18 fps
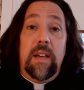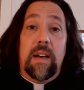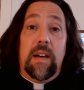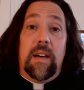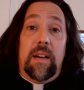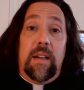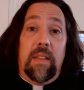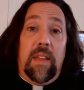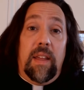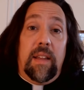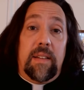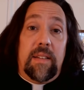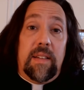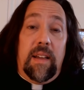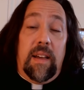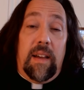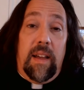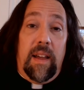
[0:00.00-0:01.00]
that
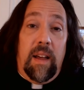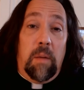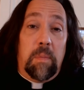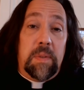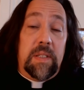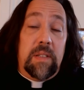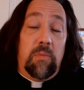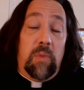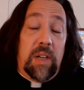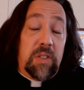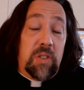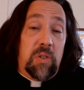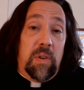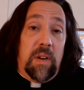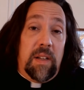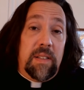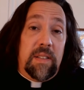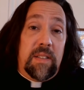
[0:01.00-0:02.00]
helps
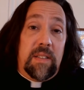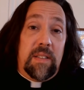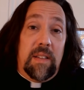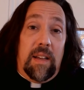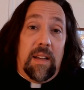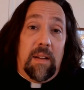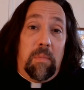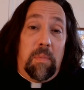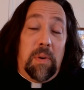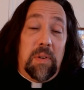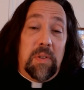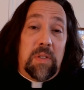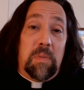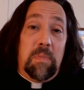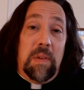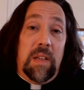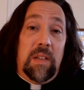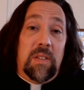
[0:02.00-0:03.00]
restaurants
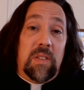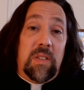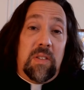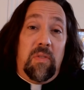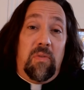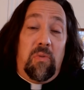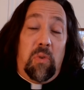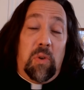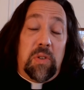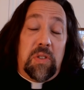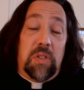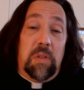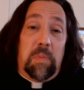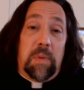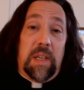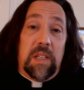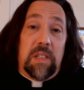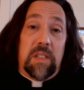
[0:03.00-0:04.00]
produce meals for
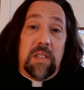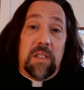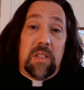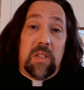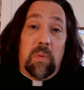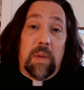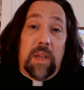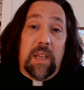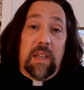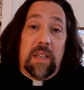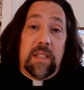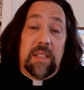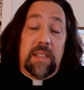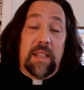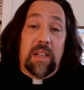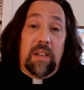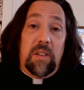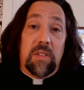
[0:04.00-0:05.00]
soup kitchens, so we can
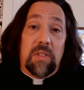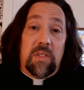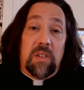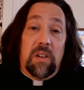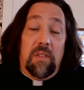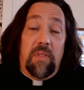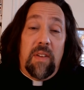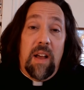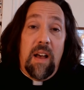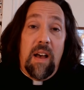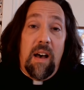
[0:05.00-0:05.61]
continue to serve